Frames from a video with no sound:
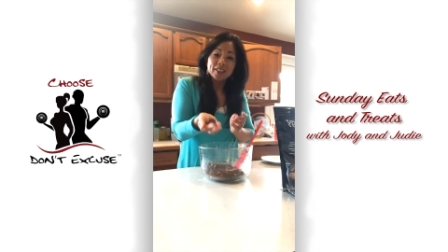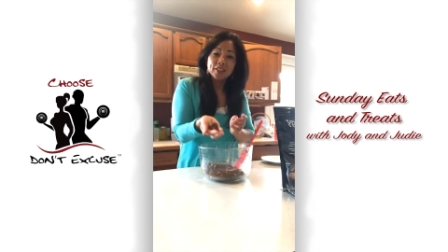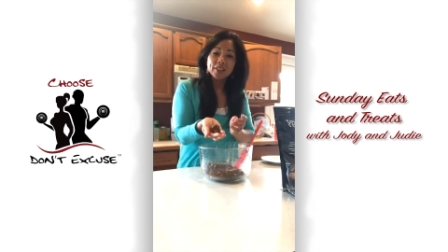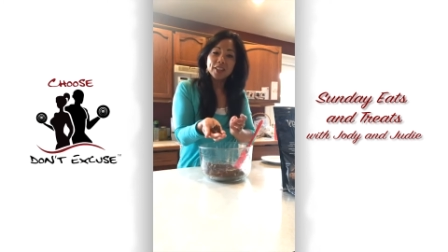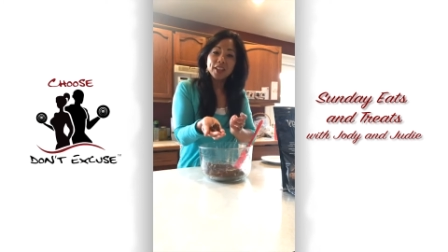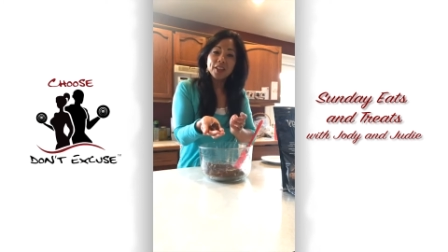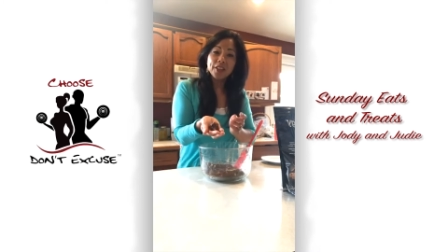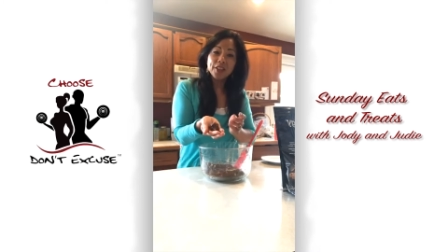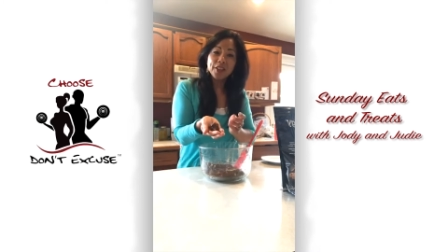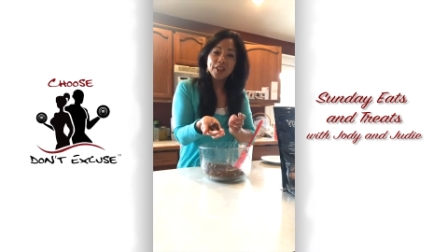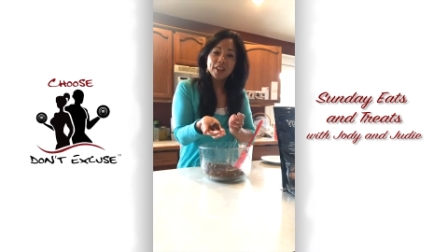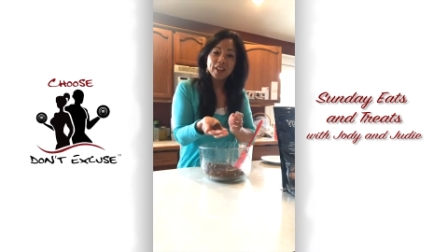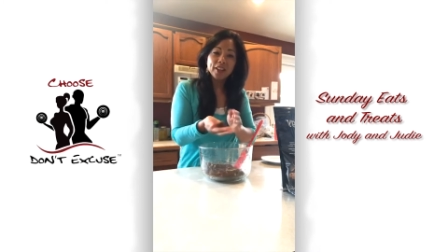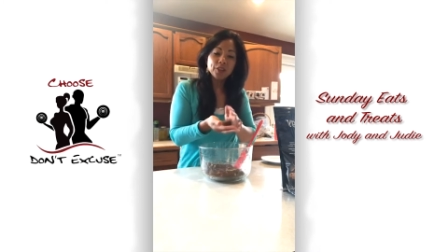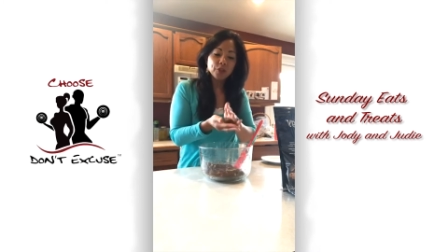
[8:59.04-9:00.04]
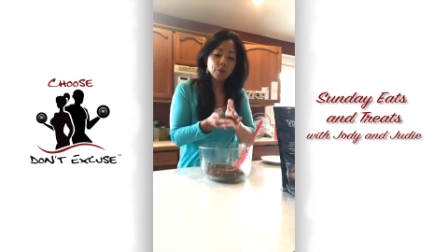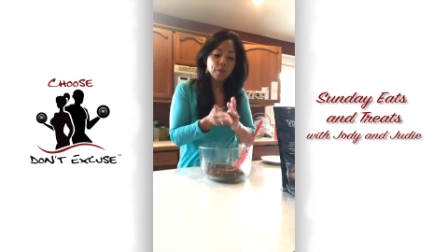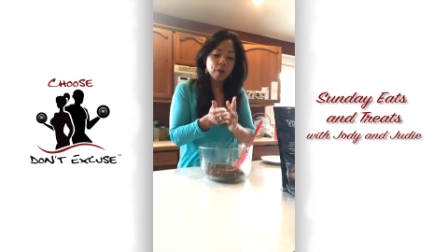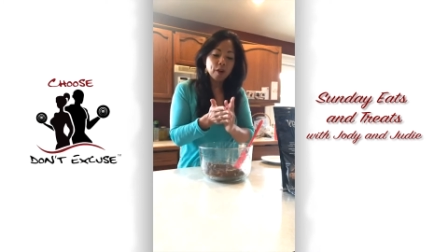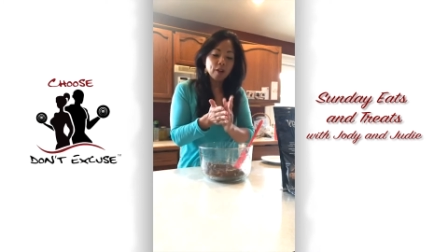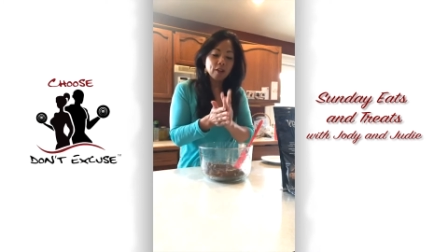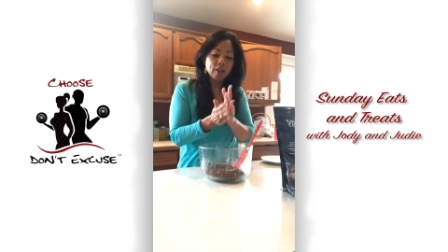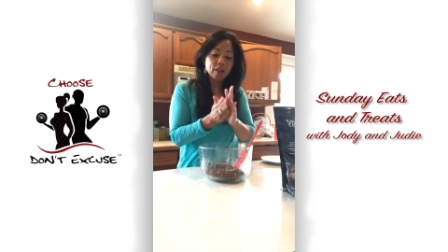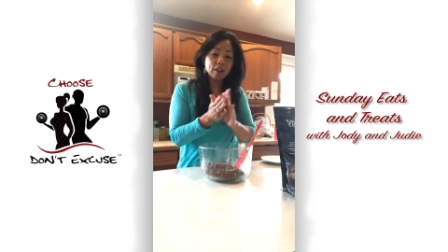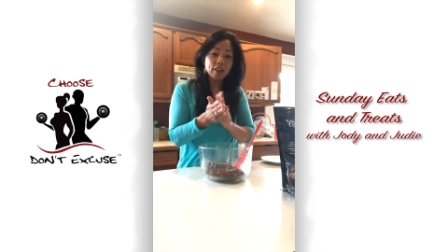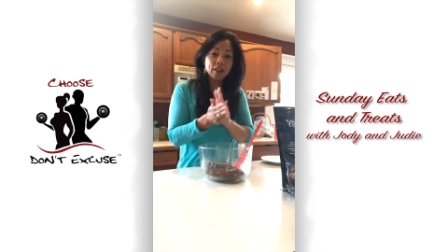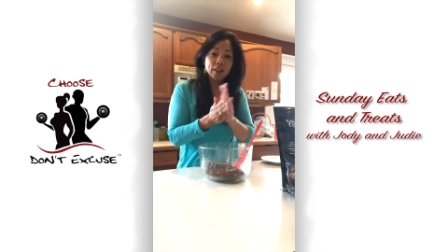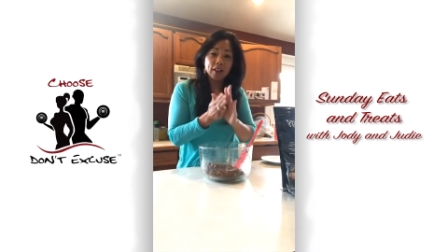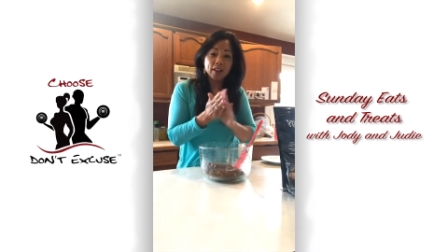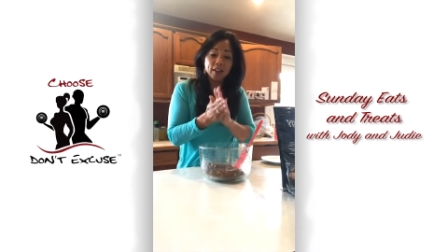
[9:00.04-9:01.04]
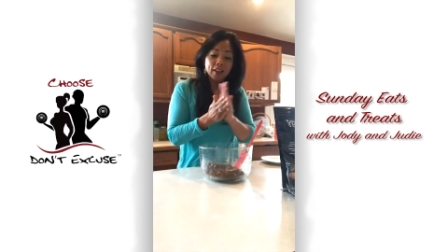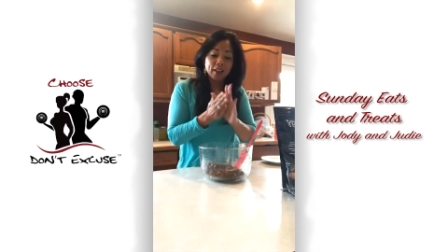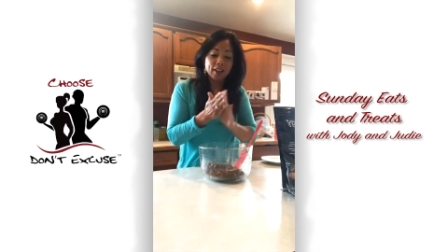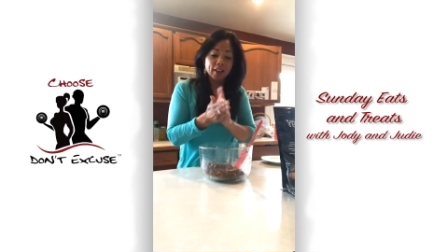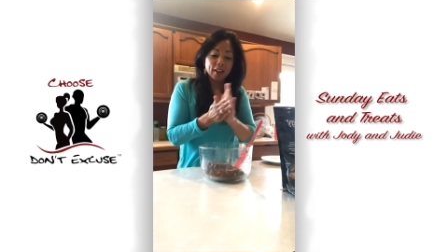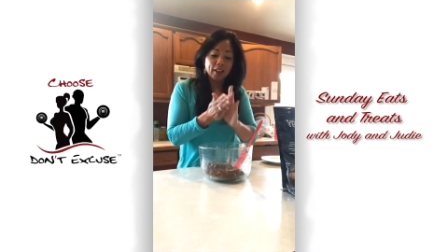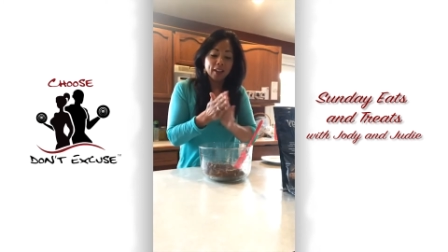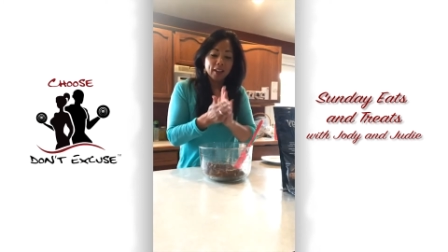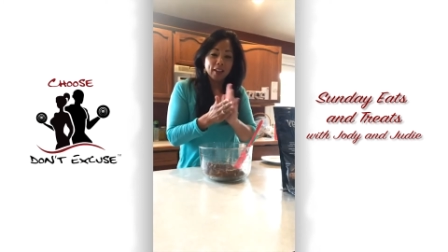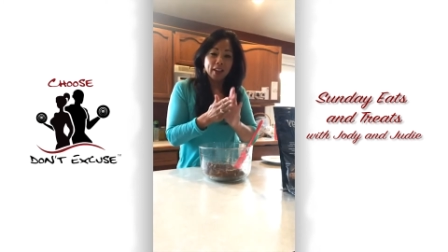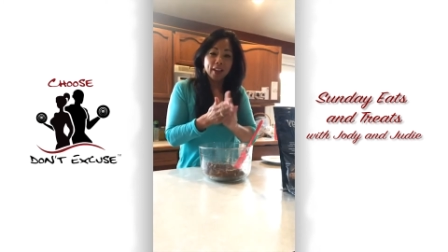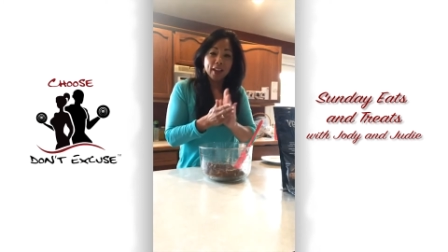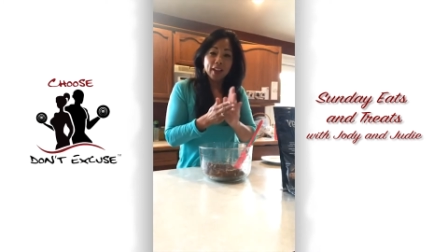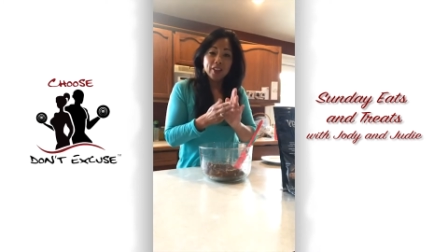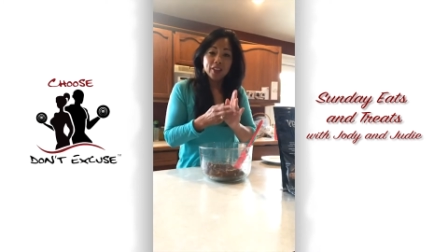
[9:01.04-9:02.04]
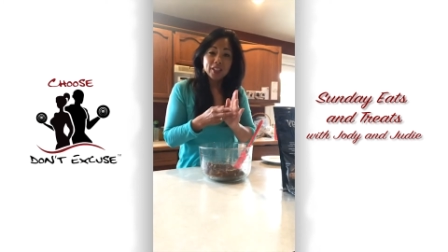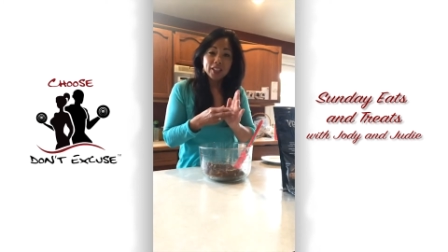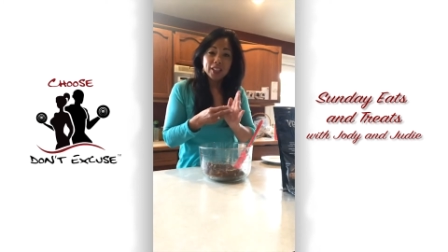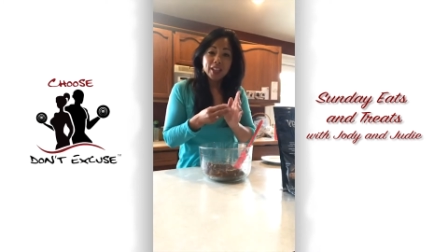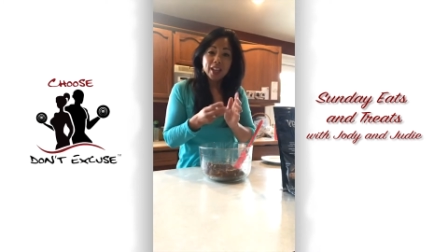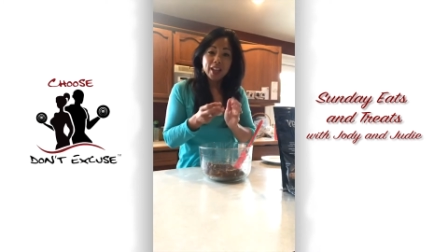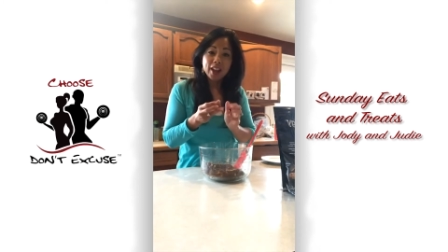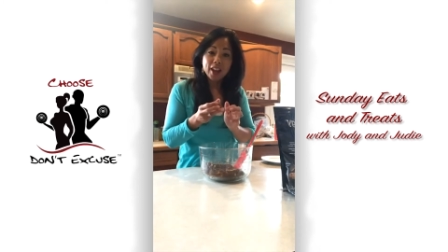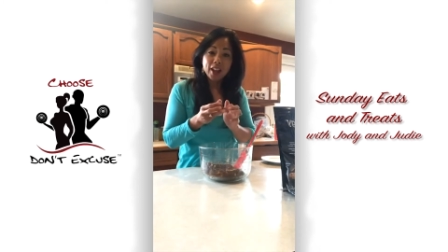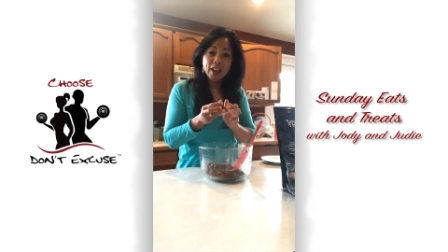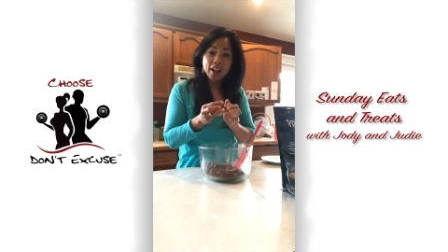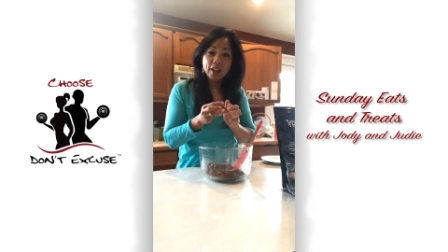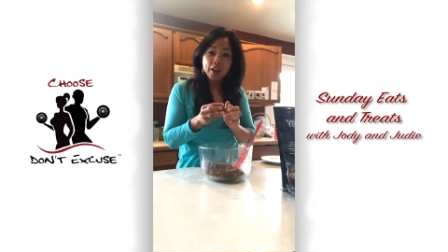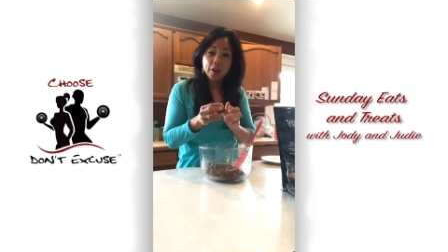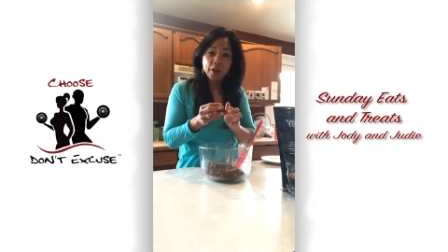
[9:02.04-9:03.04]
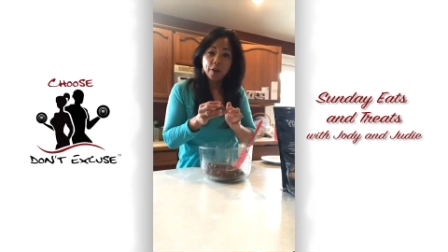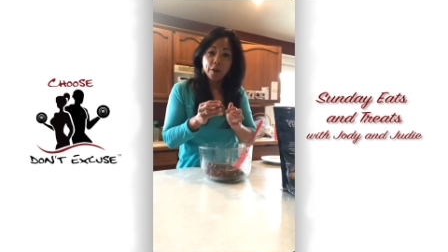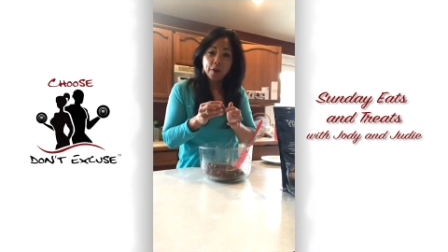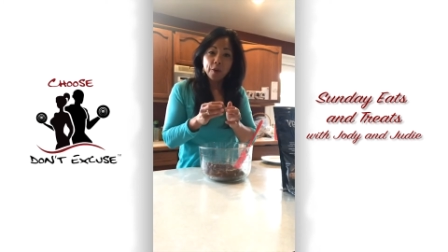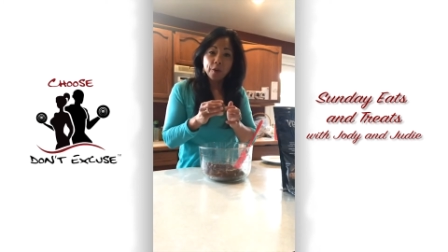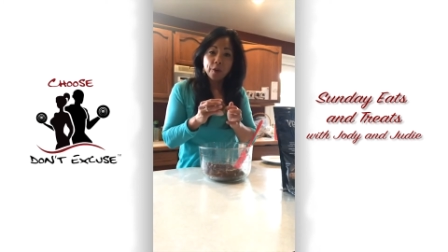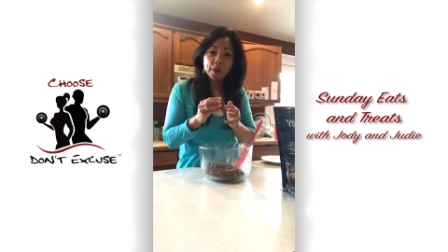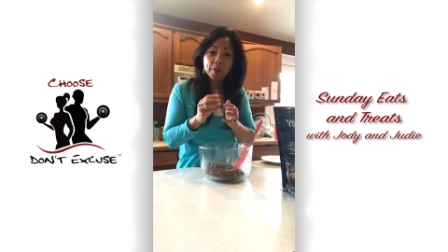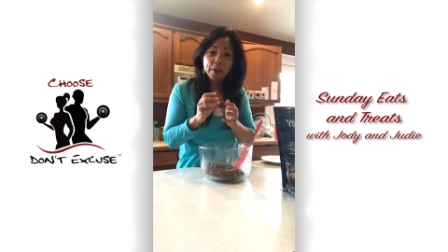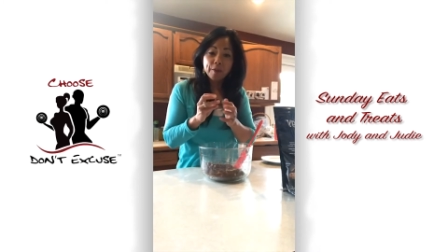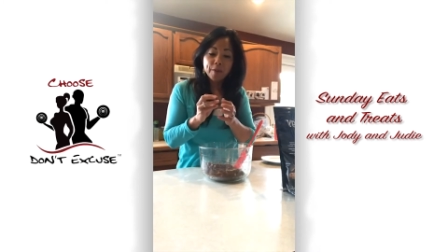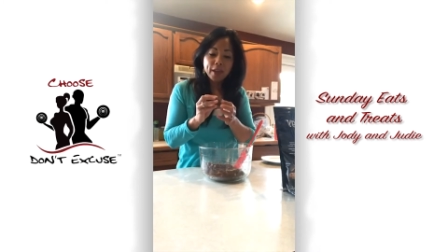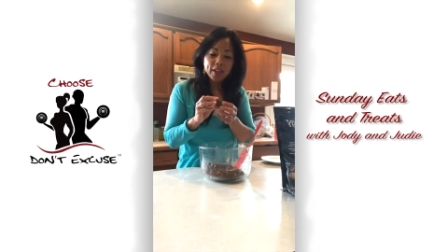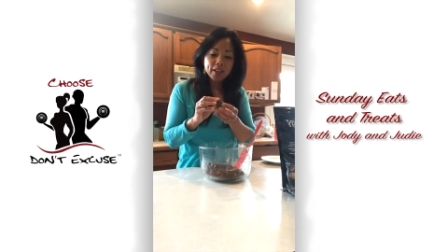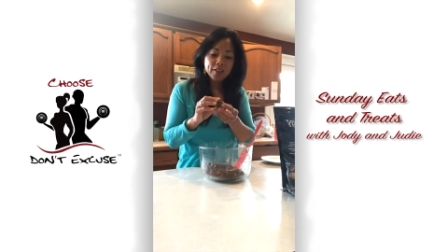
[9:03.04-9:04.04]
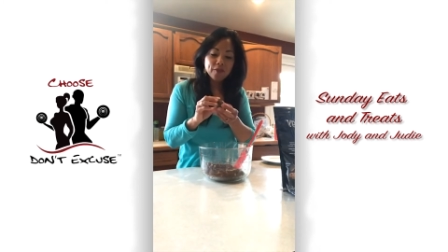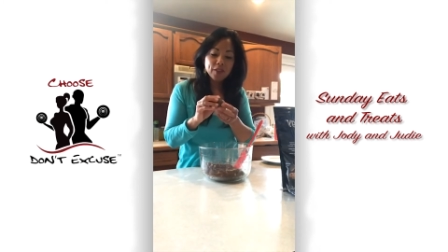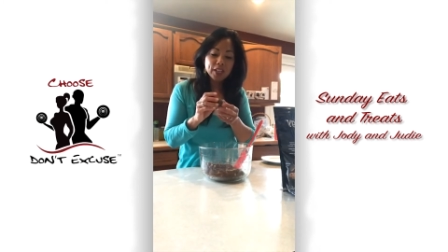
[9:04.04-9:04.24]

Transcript: So taking it into a ball, and this is it. What am I making,